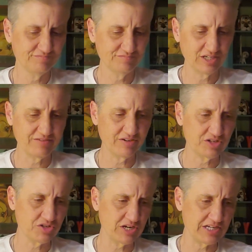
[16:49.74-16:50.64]
Whatever you
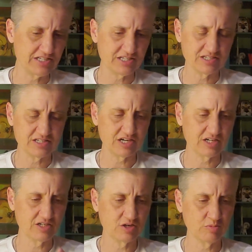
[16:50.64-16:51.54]
tried since
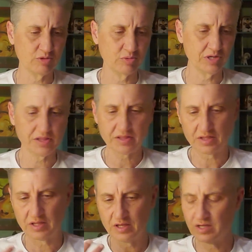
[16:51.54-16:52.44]
October with.
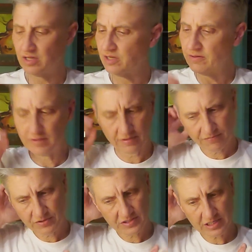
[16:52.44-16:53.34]

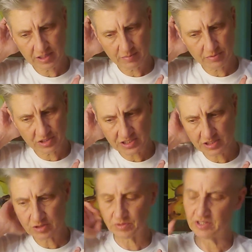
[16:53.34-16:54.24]
It feels like a
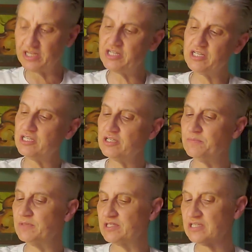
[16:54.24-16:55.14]
personal
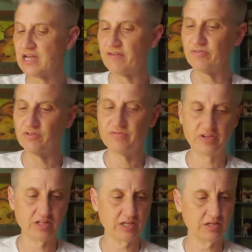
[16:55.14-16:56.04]
relationship that's not
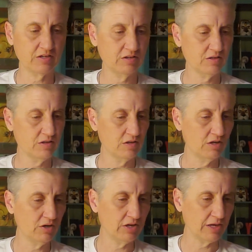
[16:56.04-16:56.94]
fulfilling.
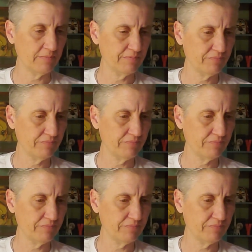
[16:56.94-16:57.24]
Okay.